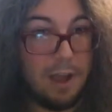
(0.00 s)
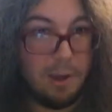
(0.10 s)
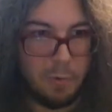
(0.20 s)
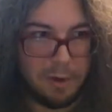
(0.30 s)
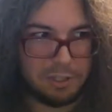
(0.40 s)

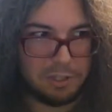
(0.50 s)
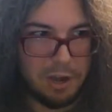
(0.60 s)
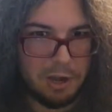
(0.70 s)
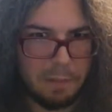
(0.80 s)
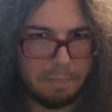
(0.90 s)
which
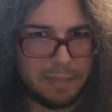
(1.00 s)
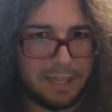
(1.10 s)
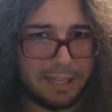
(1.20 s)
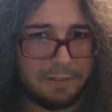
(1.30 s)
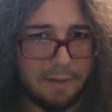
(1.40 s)

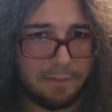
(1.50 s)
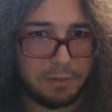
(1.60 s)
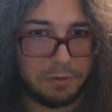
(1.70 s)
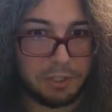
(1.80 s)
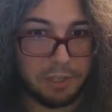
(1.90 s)
completely
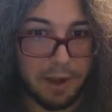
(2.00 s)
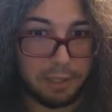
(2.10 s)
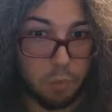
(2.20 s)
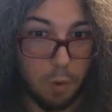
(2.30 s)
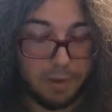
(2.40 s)

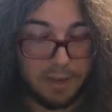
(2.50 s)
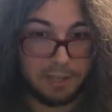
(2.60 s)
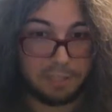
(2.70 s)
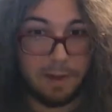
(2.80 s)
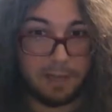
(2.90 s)
revolutionized what we can
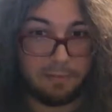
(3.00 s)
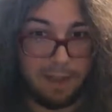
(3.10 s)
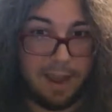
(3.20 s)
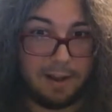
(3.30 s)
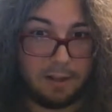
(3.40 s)
expect of a
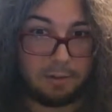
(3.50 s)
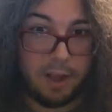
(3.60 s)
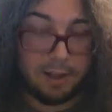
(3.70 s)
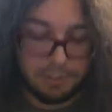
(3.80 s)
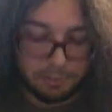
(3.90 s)
handheld
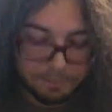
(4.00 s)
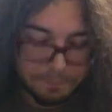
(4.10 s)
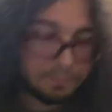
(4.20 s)
console.